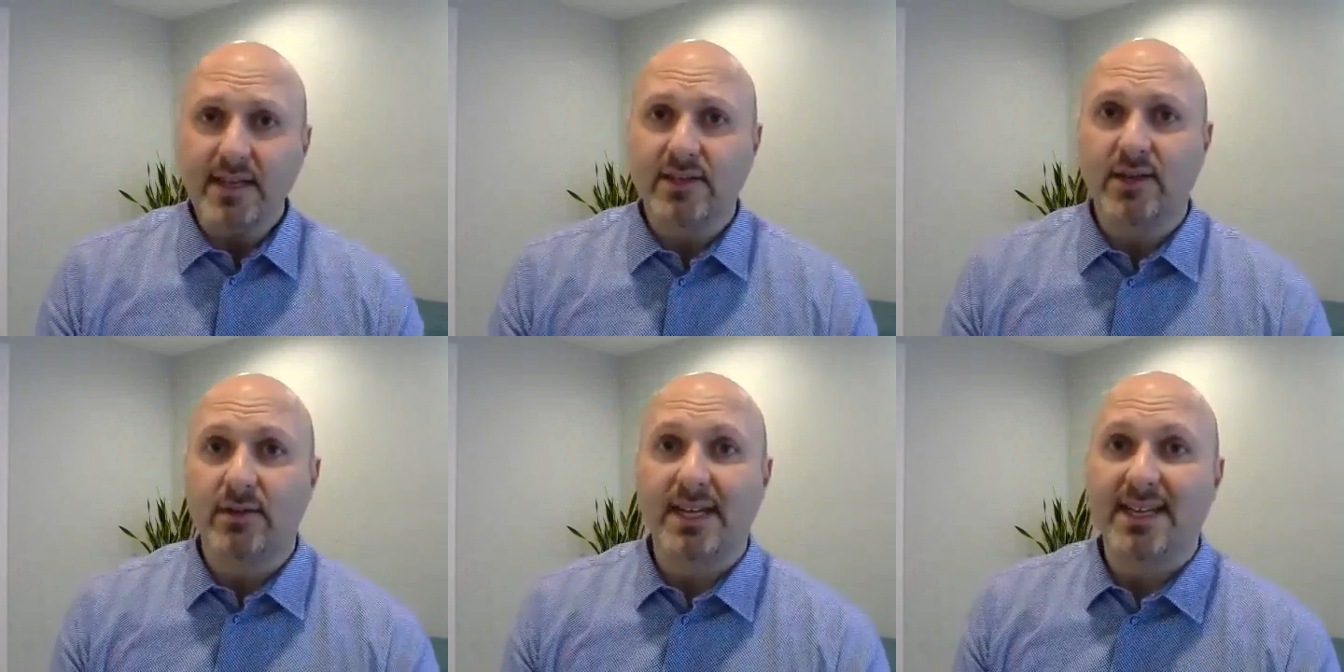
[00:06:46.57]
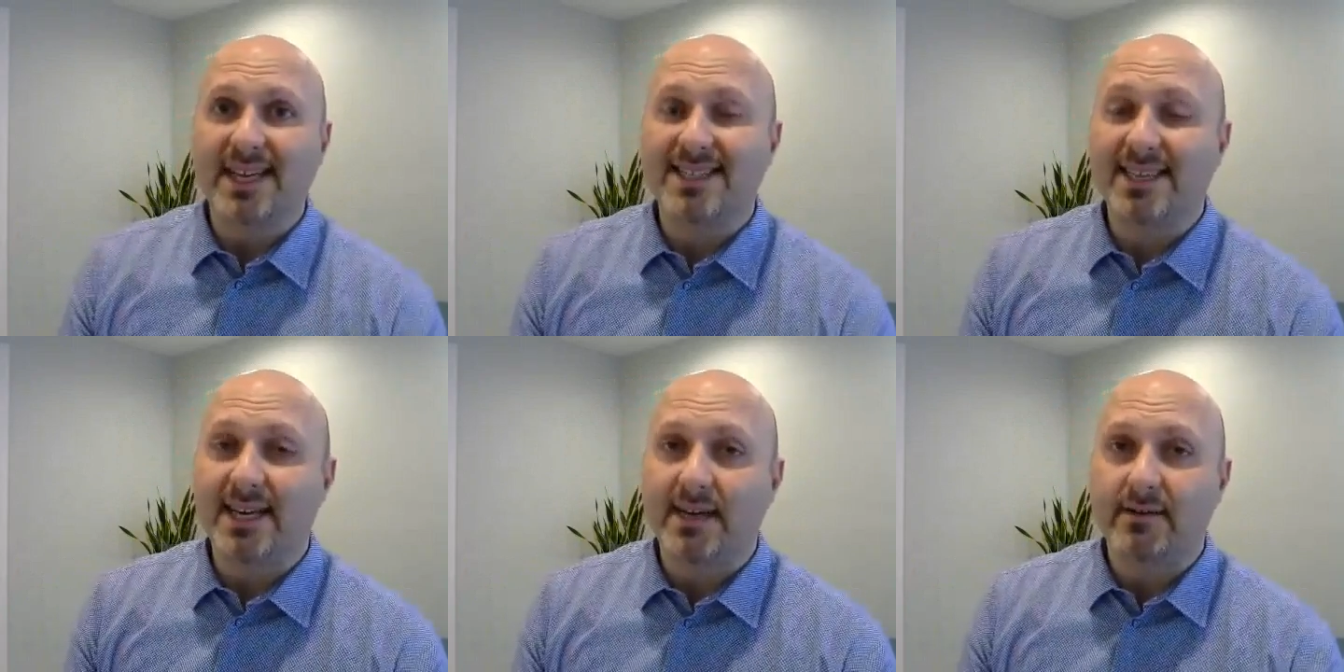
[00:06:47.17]
So we'll get that
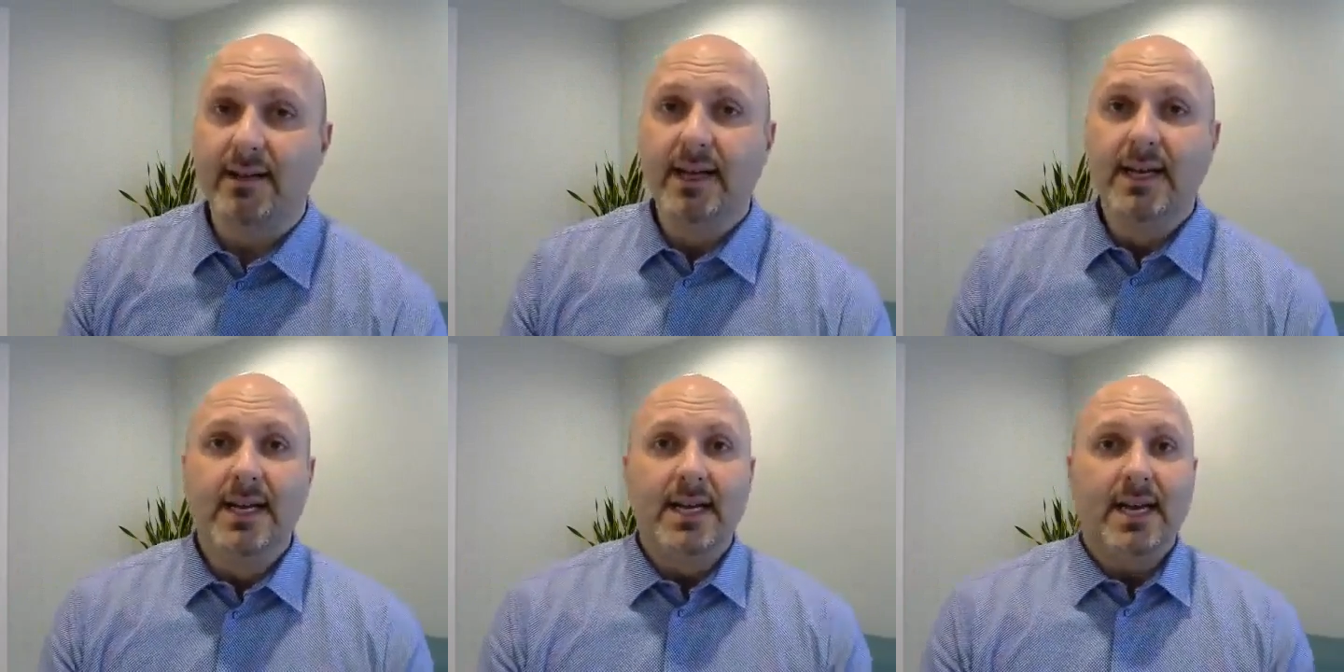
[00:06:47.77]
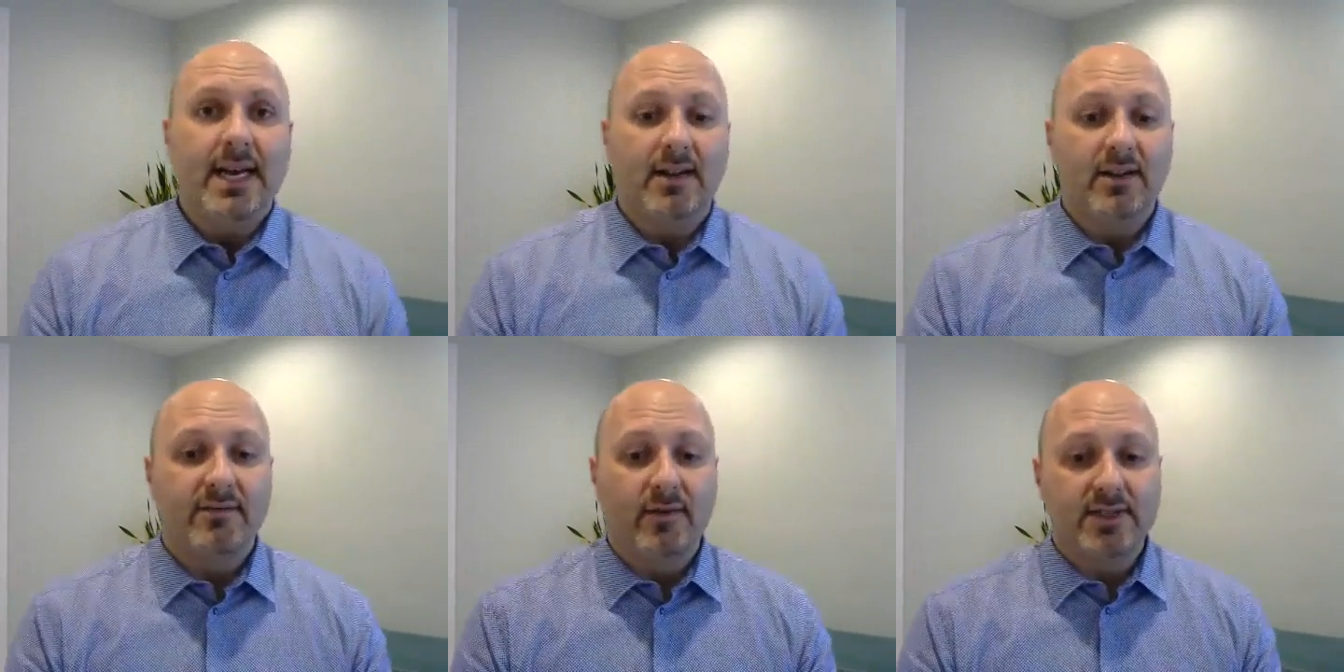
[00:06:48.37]
sent out, and I
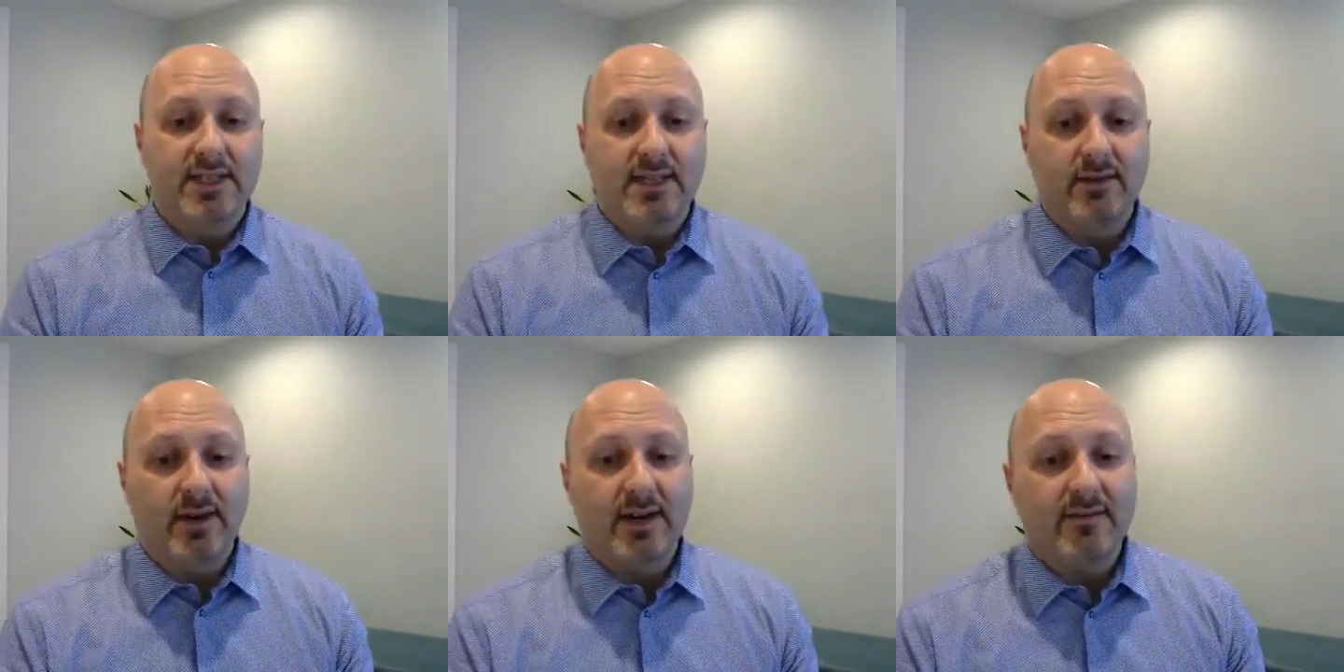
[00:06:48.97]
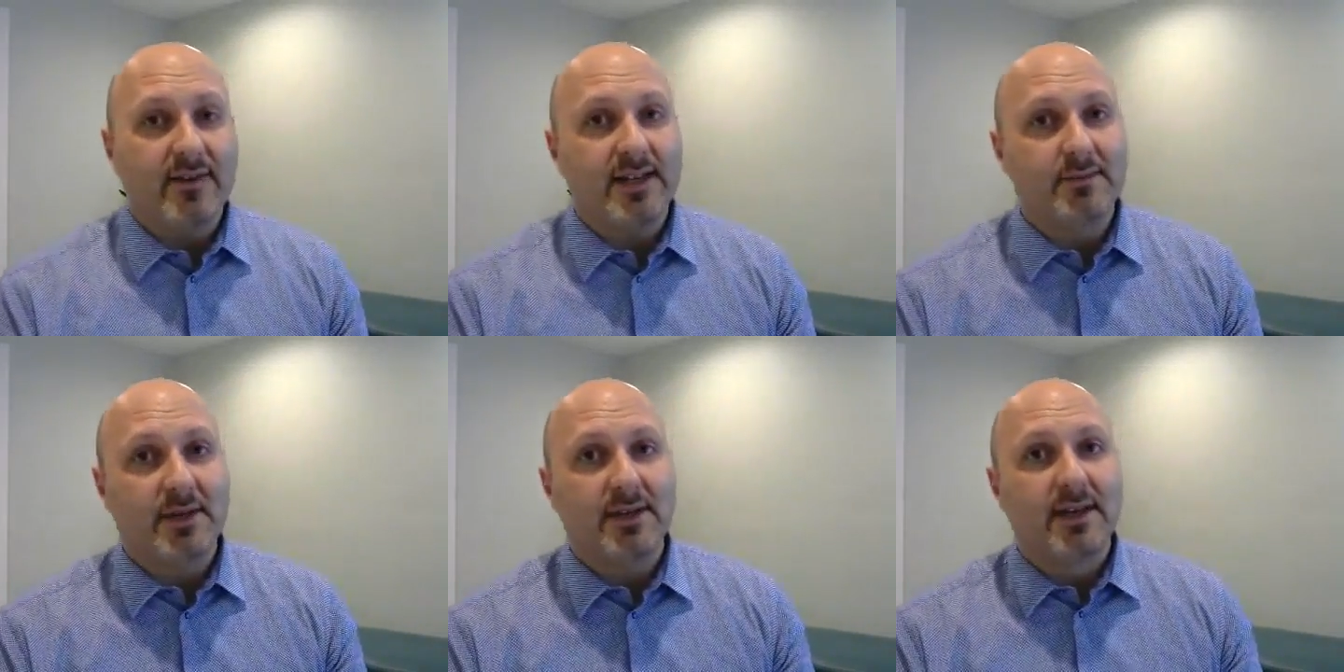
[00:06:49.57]
look forward to seeing you on
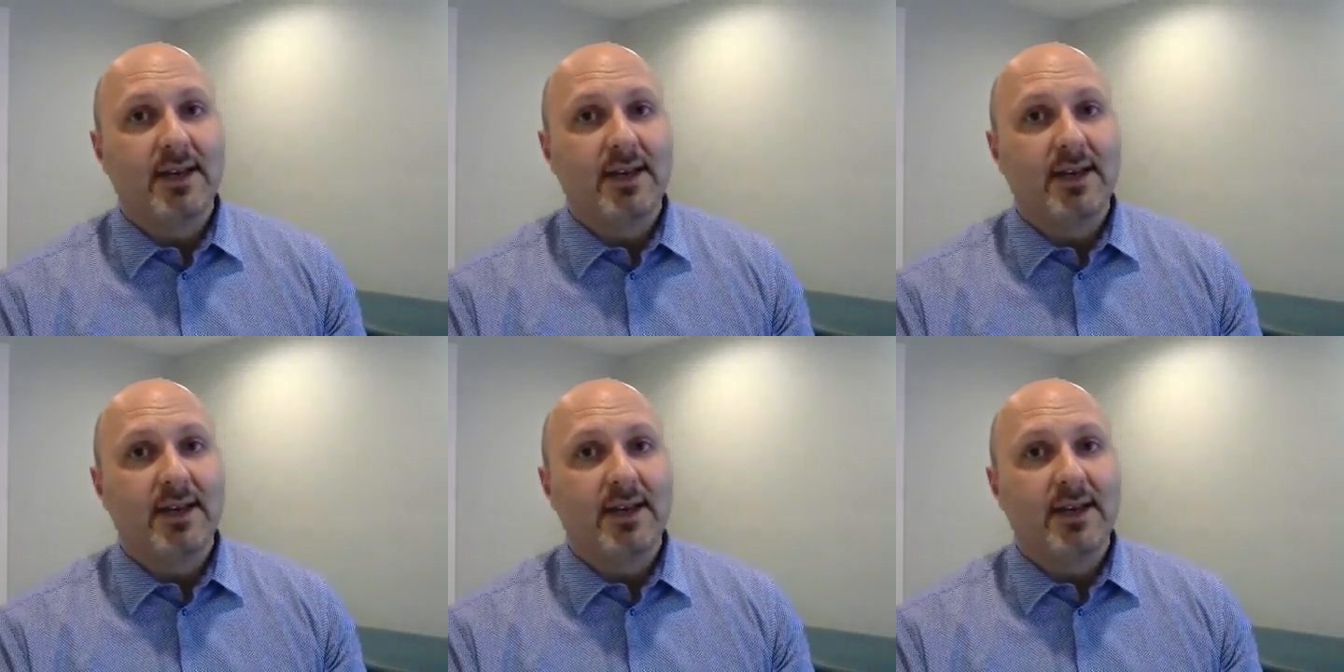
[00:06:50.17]
Facebook.